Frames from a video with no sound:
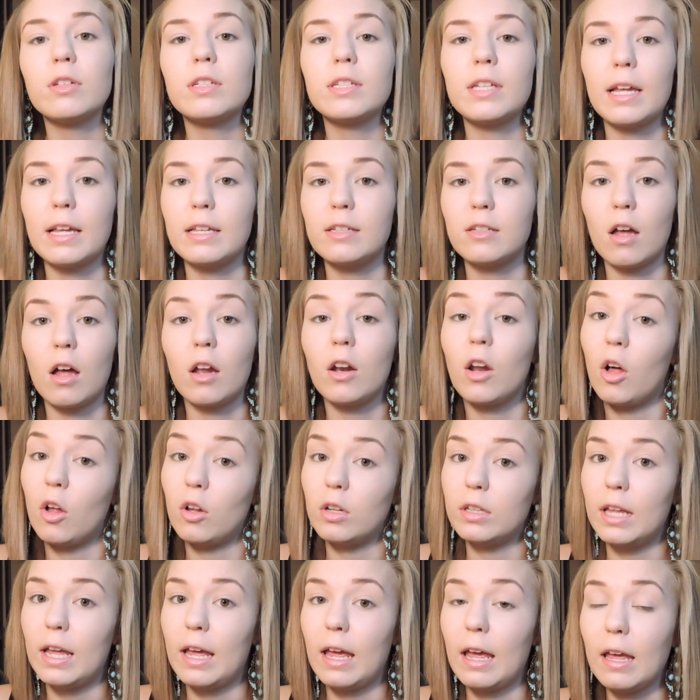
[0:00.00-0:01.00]
stays on all
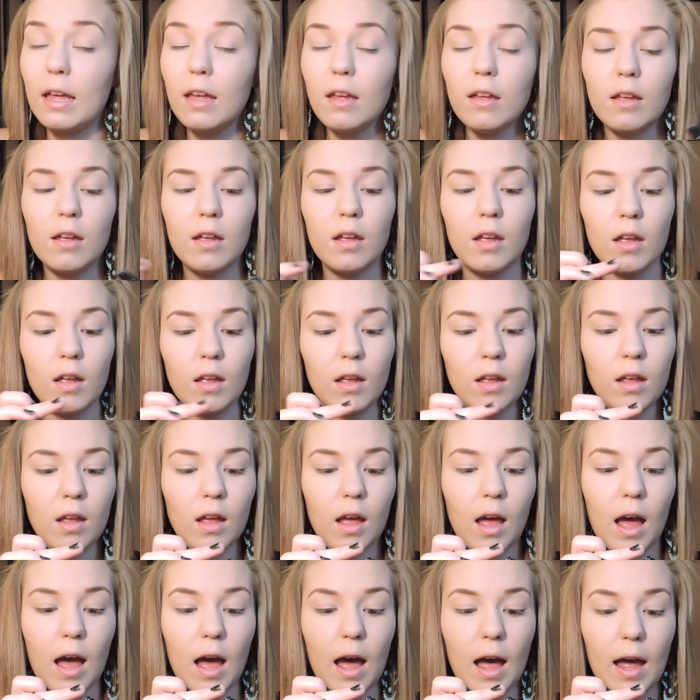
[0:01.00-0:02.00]
day,
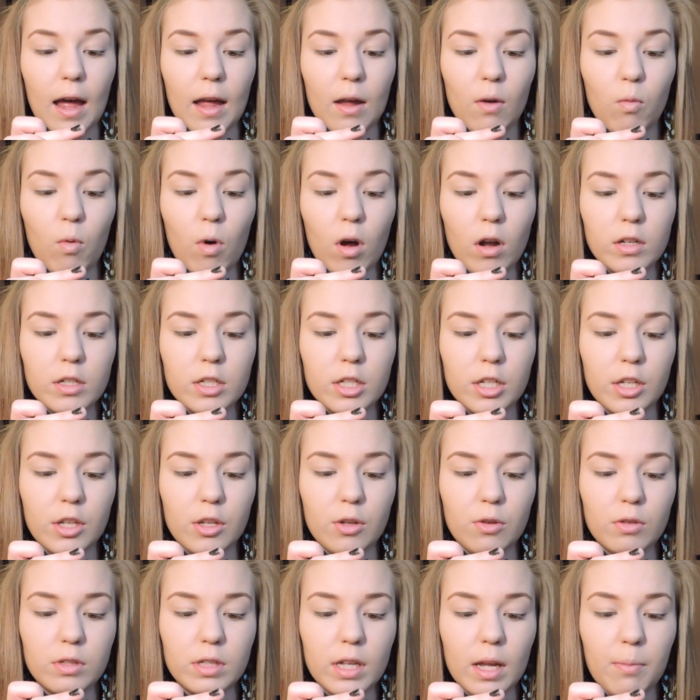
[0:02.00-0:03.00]
I want to
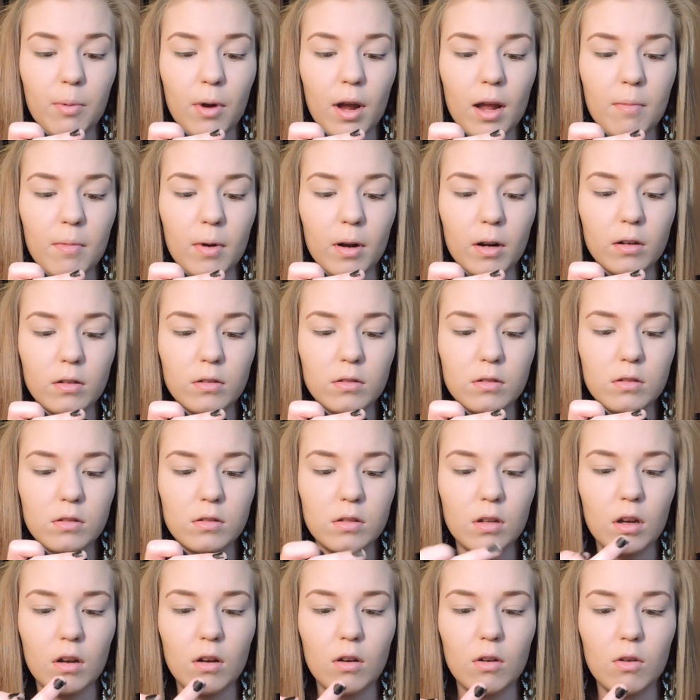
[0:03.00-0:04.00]
use a primer.
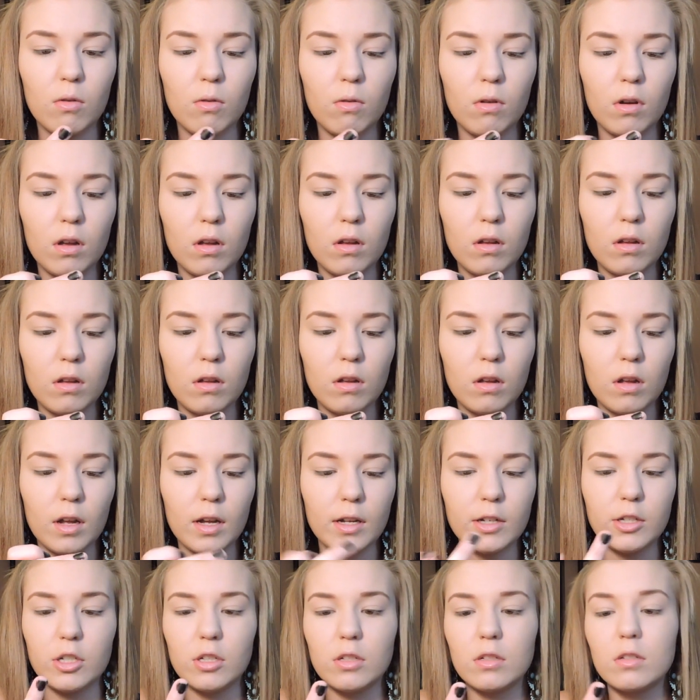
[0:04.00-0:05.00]
So
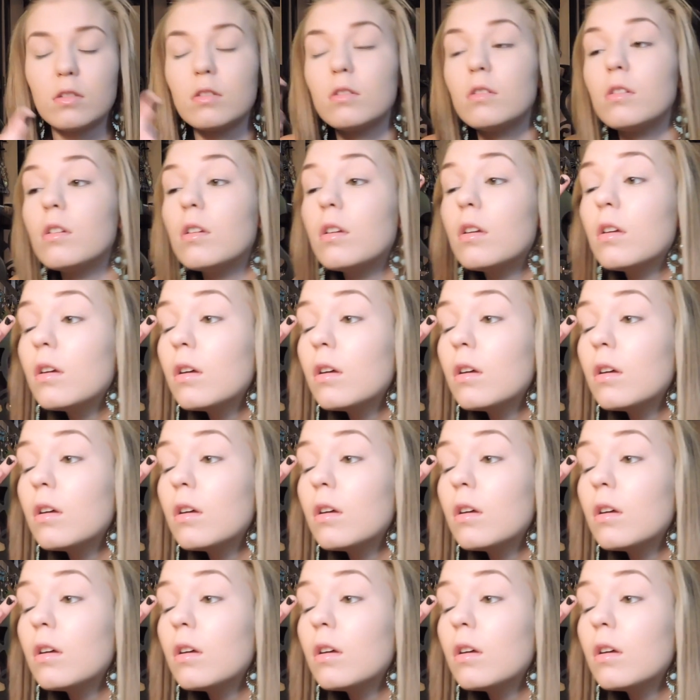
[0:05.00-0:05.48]
I just